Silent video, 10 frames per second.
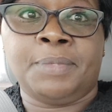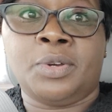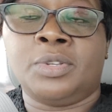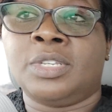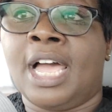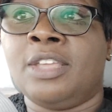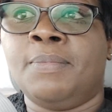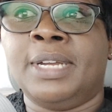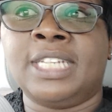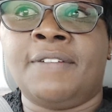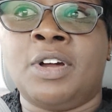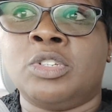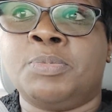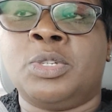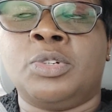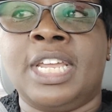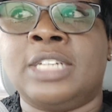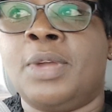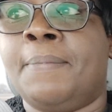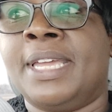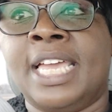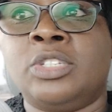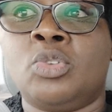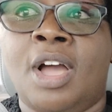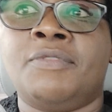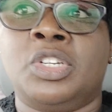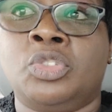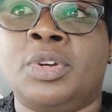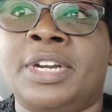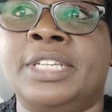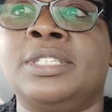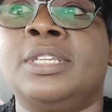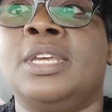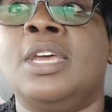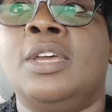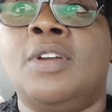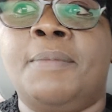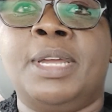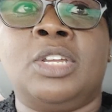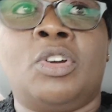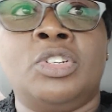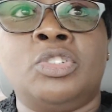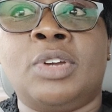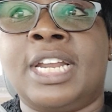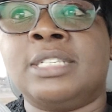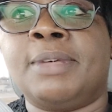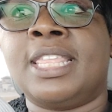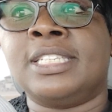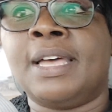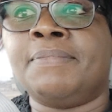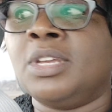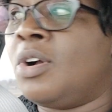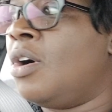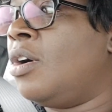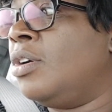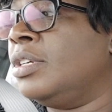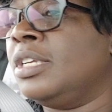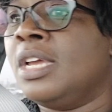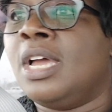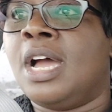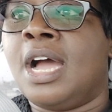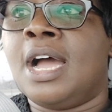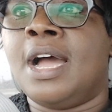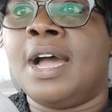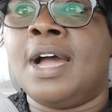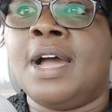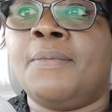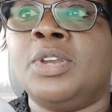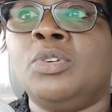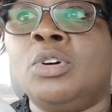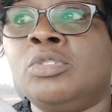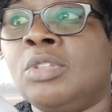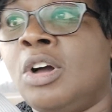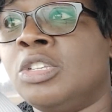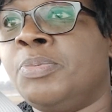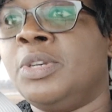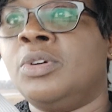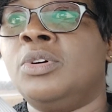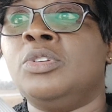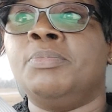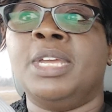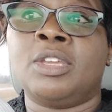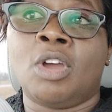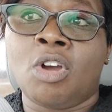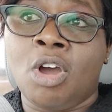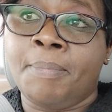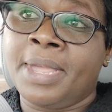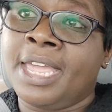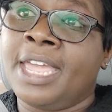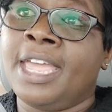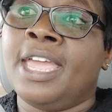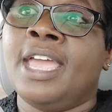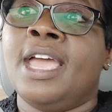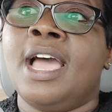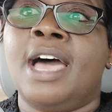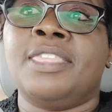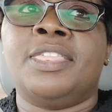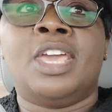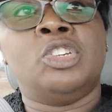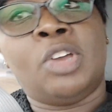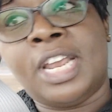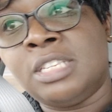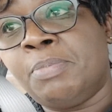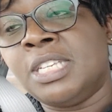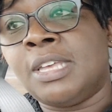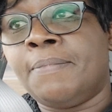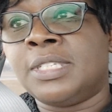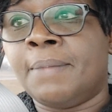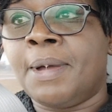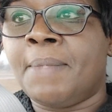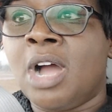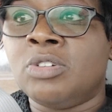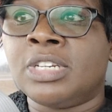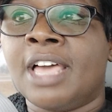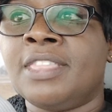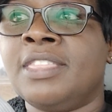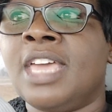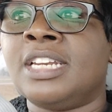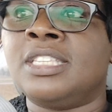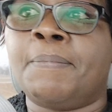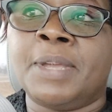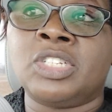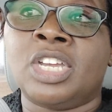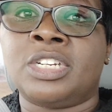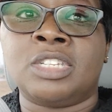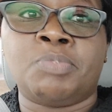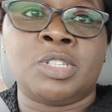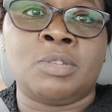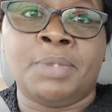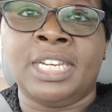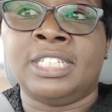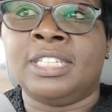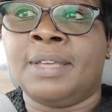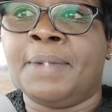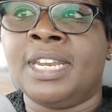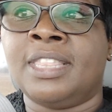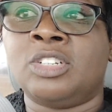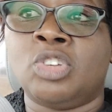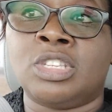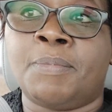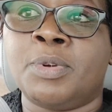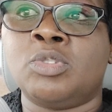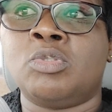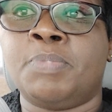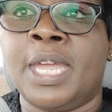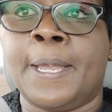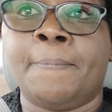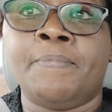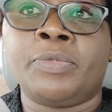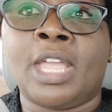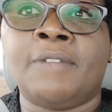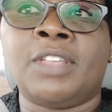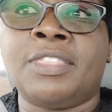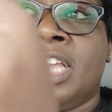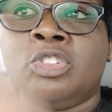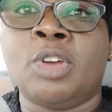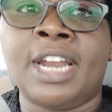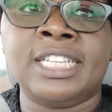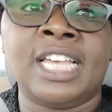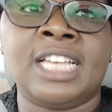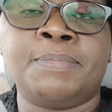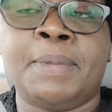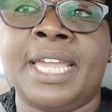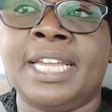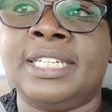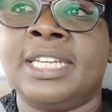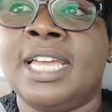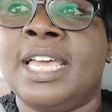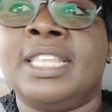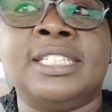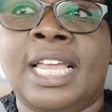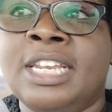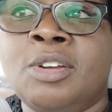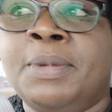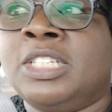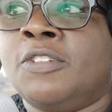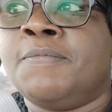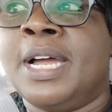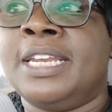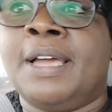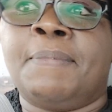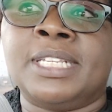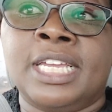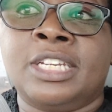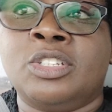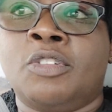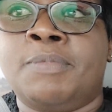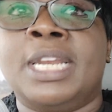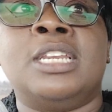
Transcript: because uh, you might have a hospital debt whereby, yes, you have insurance, not medical insurance, but there's something called uh, when you go to the hospital, you make your copay, and then the insurance pays some, some amount, and then there is the patient responsibility, the money that you're supposed to pay. After the insurance has paid, it's a little bit of money, a percentage of money,